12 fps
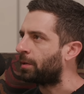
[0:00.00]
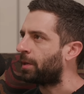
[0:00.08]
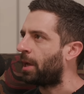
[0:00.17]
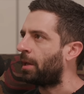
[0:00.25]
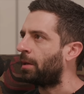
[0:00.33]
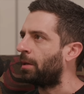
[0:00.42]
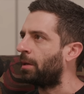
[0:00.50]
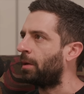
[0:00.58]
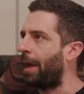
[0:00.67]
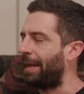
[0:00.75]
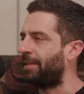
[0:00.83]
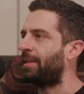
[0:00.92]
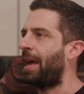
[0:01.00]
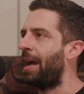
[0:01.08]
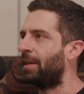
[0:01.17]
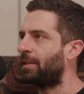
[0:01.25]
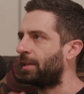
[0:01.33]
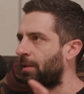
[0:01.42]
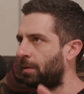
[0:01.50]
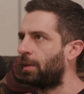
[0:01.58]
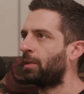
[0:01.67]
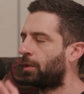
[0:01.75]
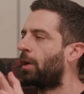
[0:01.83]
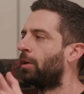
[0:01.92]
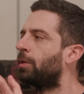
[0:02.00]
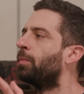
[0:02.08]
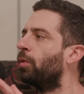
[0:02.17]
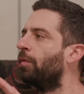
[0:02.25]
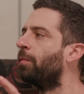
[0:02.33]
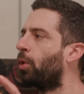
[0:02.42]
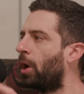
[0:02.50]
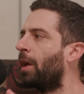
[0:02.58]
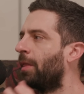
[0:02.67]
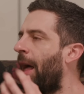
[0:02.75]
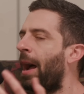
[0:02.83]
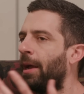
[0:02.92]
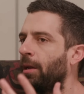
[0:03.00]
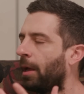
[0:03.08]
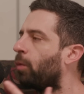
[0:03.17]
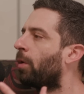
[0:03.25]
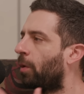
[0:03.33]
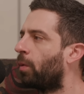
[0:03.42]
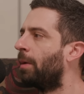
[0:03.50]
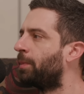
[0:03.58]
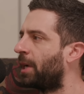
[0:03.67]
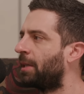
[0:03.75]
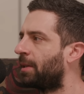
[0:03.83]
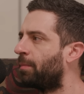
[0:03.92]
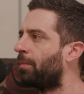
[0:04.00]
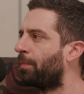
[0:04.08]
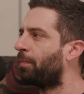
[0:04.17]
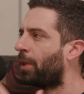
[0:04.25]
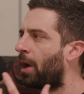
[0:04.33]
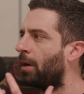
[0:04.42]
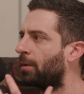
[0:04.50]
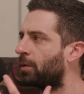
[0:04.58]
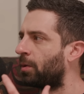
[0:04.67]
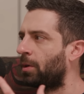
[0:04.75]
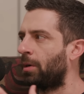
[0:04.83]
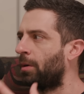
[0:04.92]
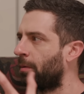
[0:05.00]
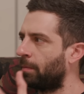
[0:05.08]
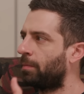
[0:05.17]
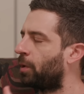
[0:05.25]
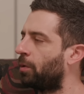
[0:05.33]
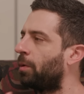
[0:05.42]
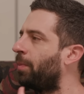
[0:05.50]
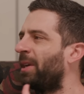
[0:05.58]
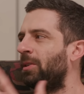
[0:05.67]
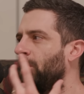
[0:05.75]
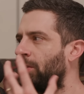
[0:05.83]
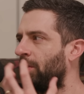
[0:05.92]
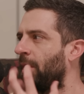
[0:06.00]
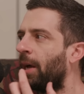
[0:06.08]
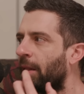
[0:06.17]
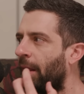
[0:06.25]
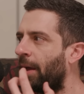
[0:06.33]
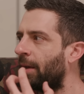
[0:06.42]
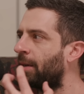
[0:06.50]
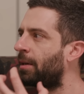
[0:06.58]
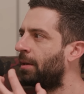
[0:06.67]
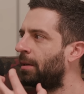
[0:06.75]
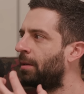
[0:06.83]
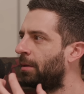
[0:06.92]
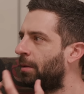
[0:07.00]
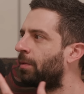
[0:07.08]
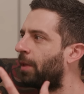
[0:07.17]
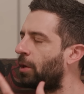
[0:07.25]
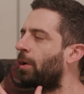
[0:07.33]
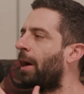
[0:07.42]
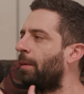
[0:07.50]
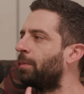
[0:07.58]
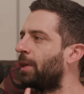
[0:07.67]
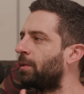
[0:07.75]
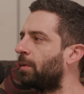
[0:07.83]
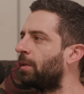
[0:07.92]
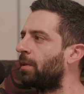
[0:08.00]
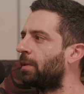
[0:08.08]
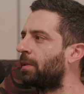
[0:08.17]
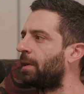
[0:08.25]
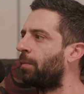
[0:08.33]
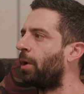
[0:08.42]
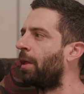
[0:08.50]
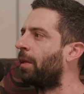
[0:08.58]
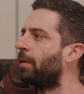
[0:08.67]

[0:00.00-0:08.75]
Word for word: and as as it things started to yeah, move more online, like were there websites and blogs or social pages that like that you got obsessed with in the same I way that